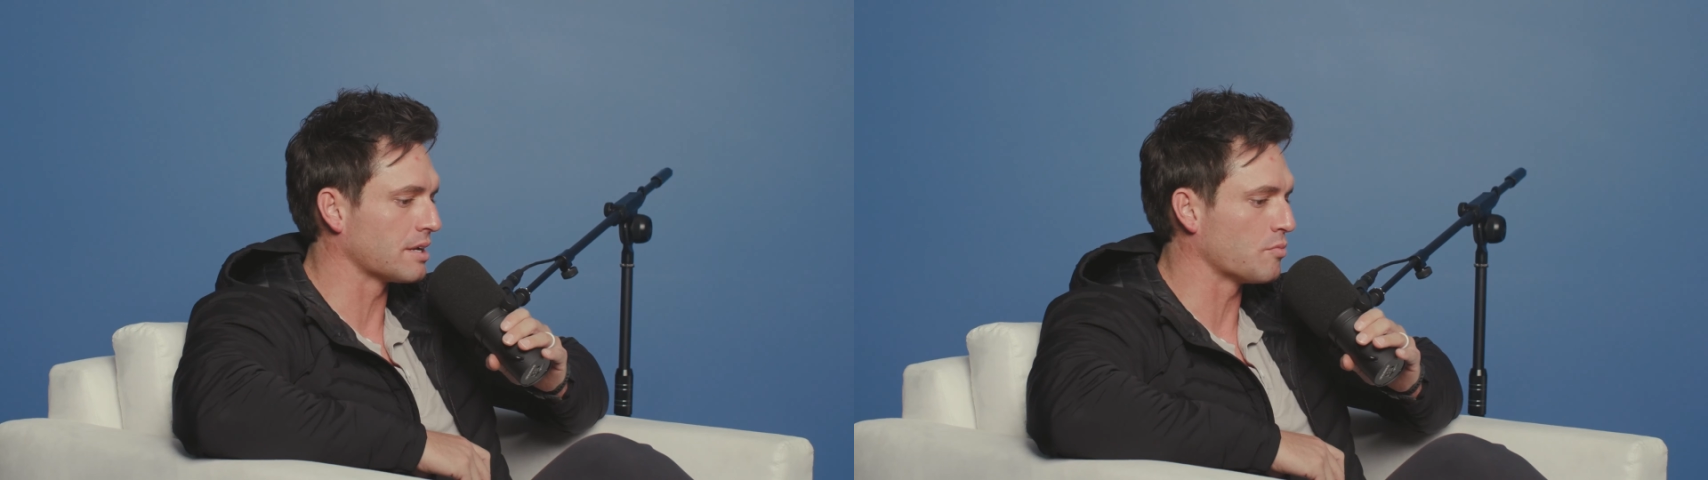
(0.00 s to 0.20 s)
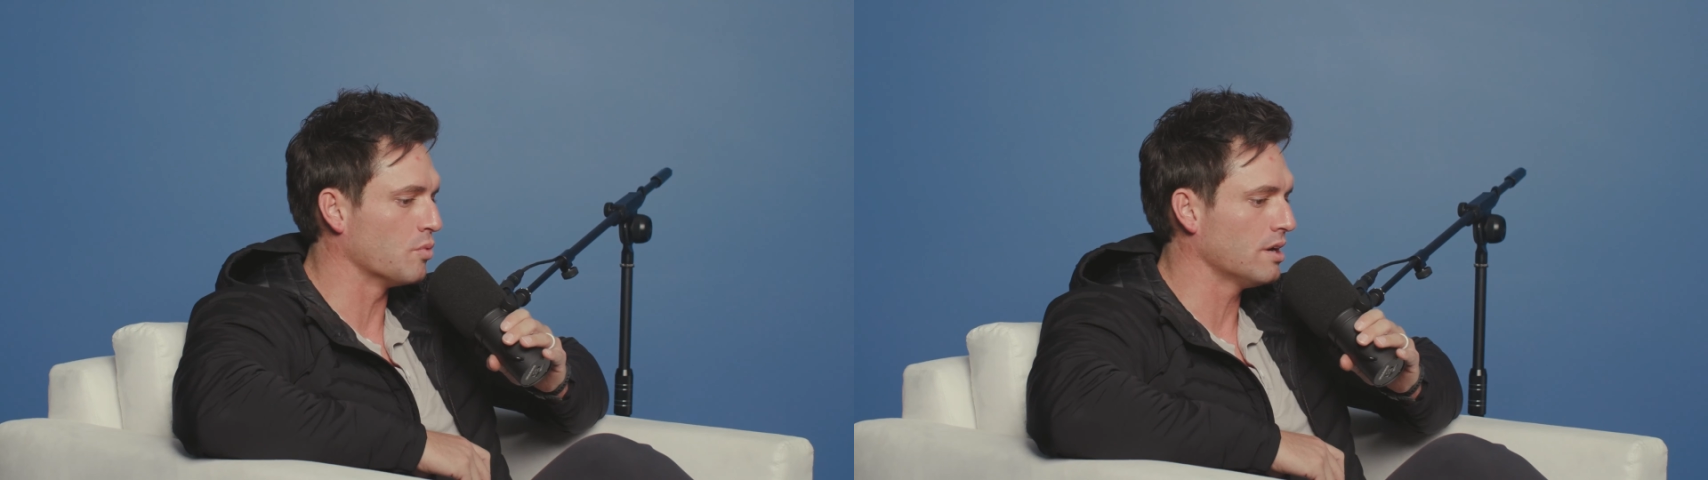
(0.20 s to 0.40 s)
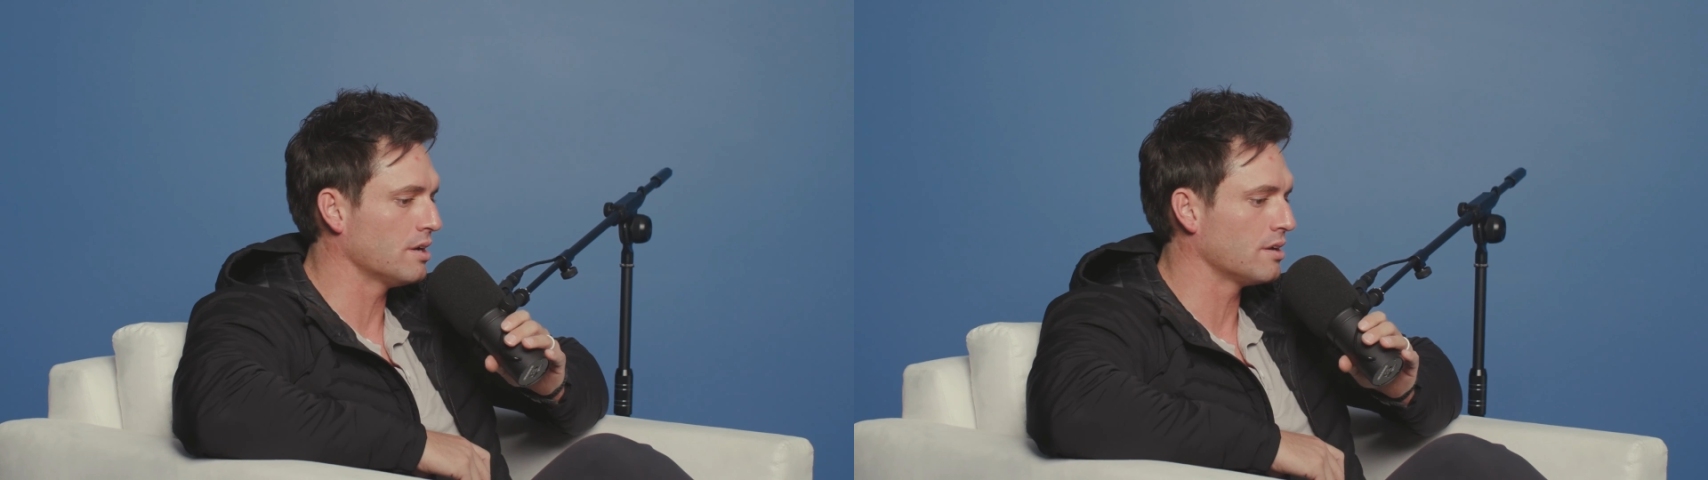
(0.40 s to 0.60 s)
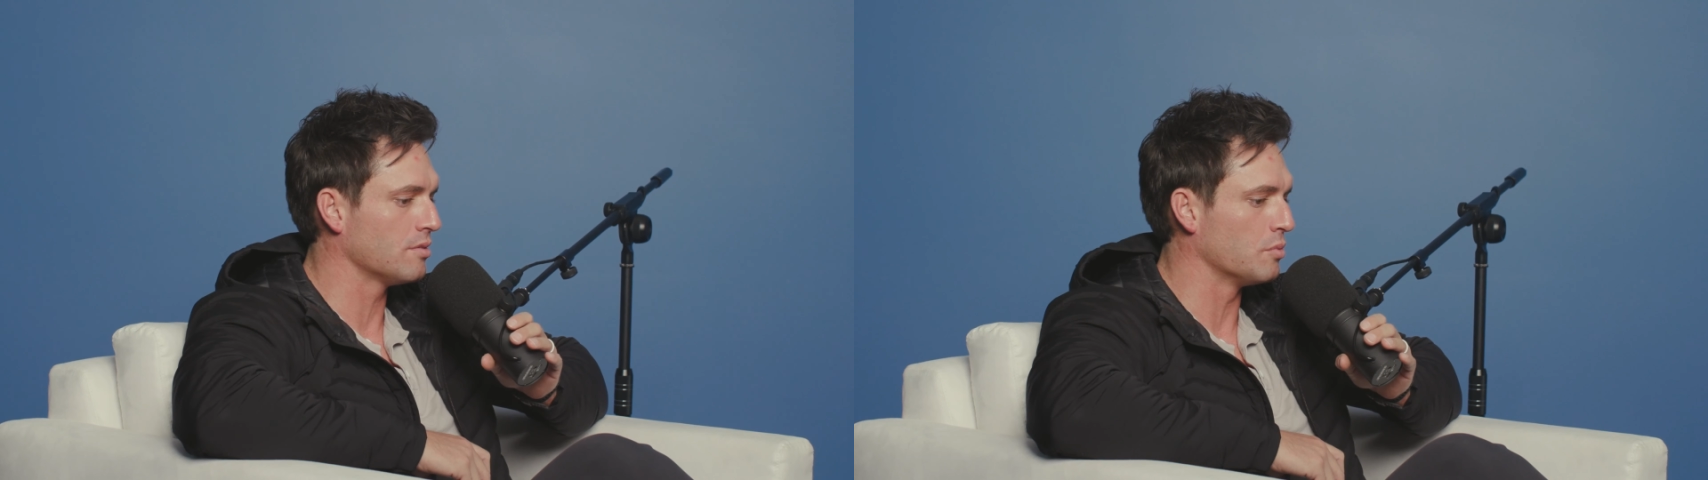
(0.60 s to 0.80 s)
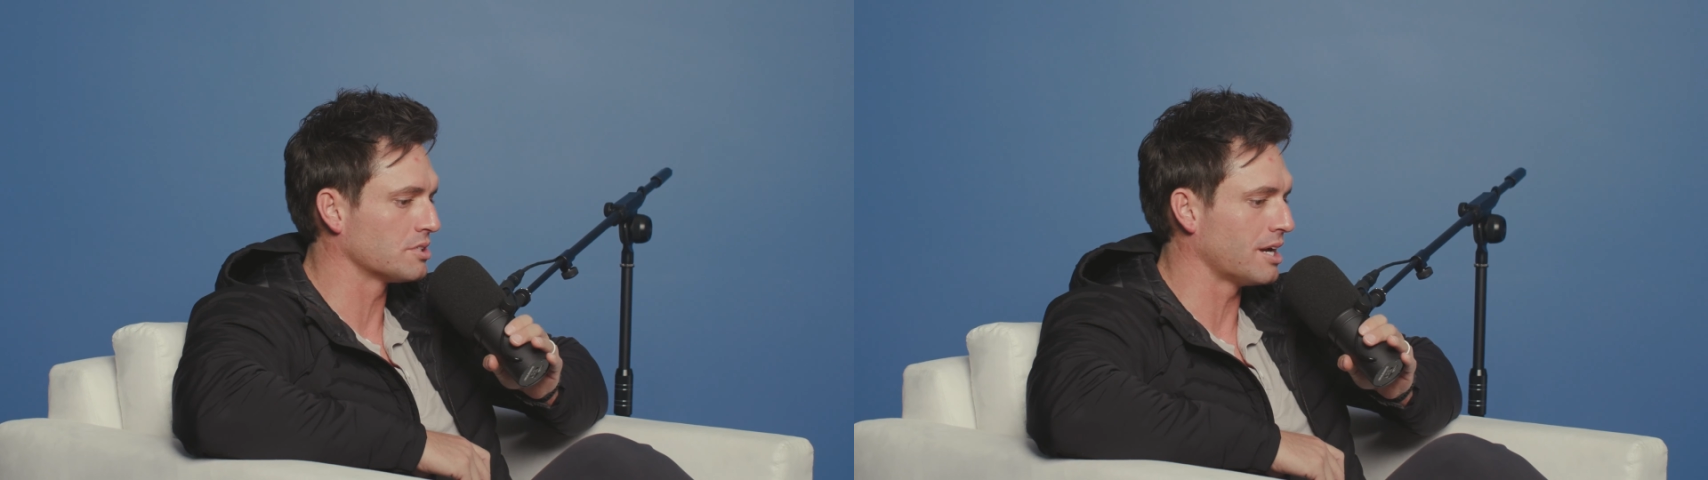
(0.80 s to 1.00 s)
like
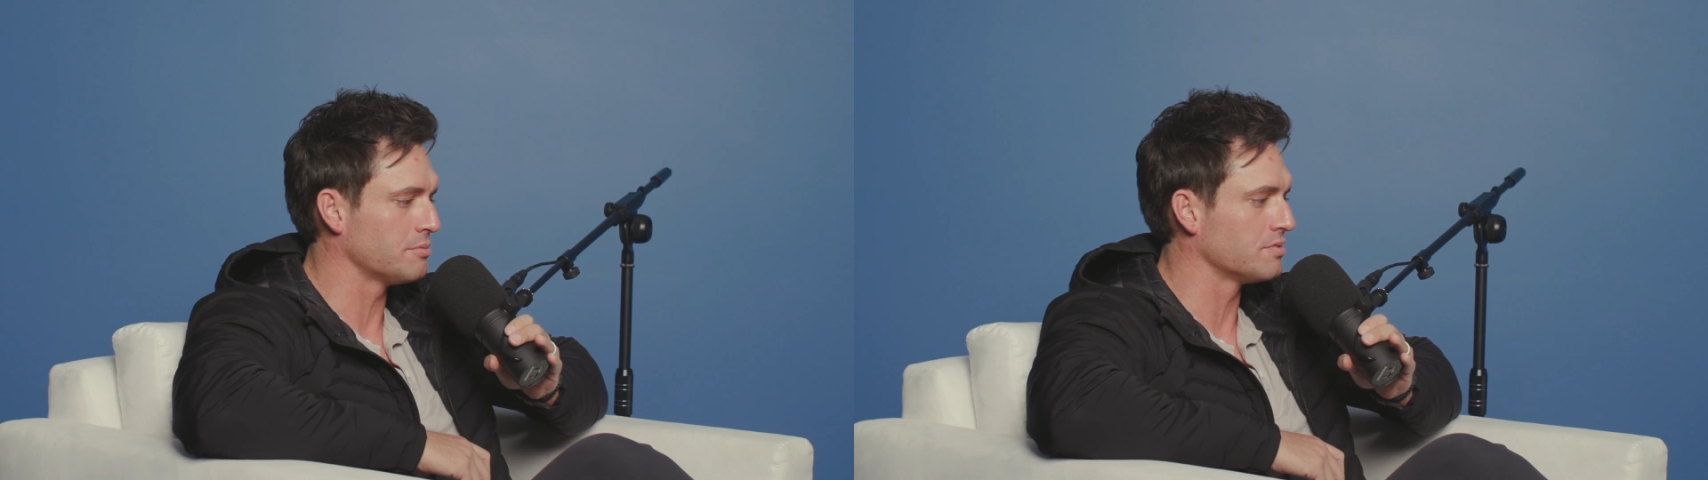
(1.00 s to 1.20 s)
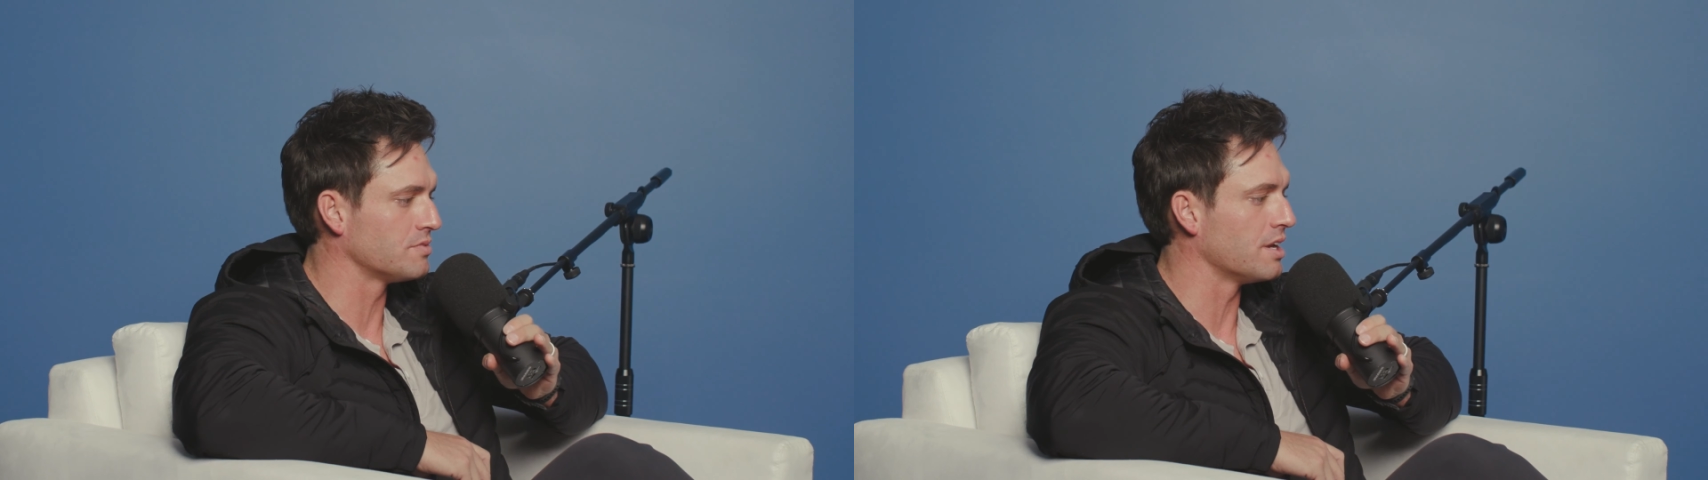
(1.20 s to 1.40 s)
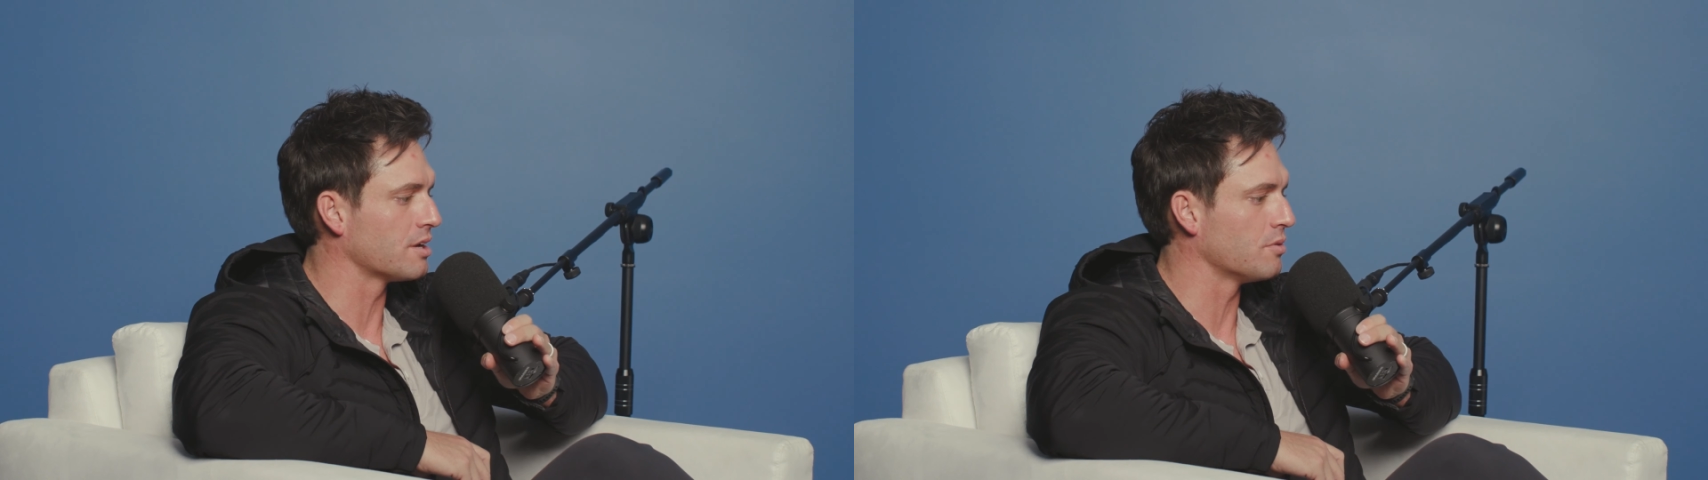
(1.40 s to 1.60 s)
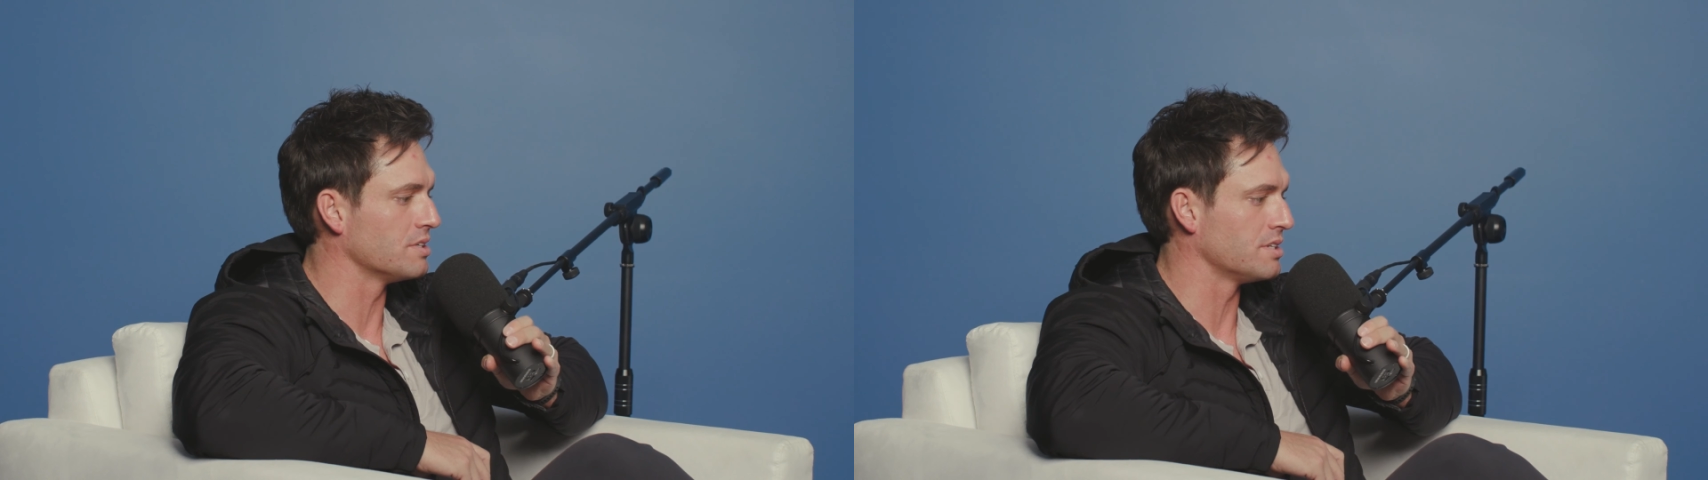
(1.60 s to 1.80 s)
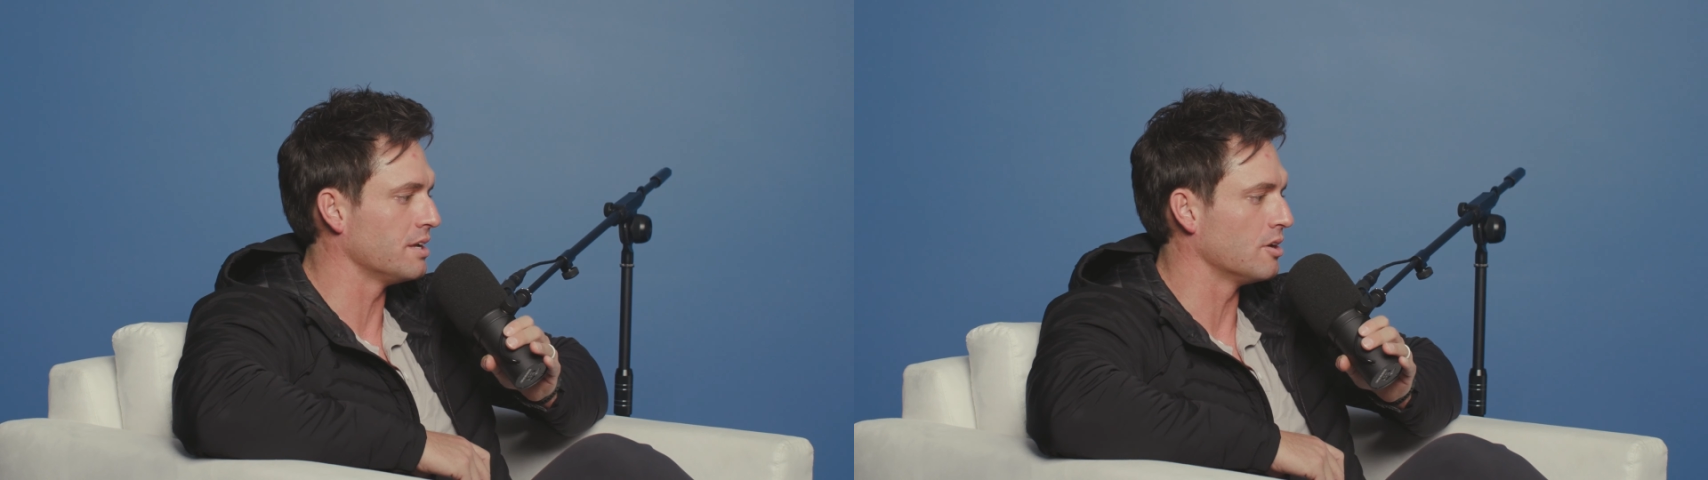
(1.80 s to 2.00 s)
what types of
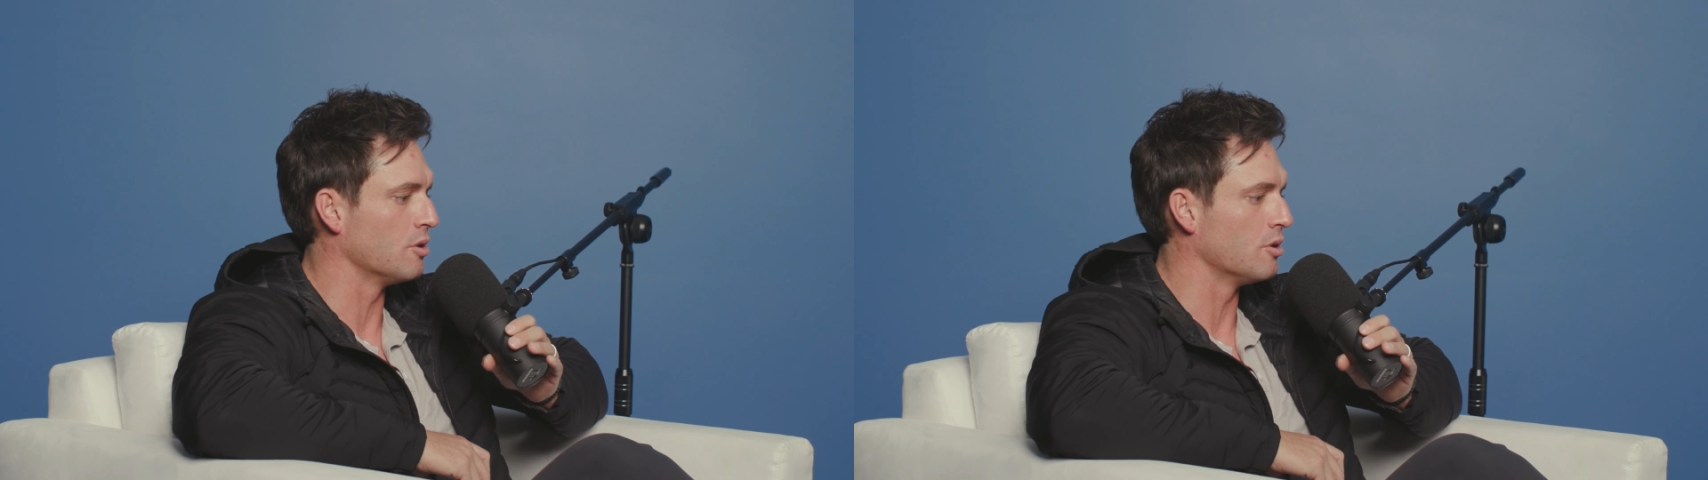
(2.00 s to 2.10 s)
takeaways hit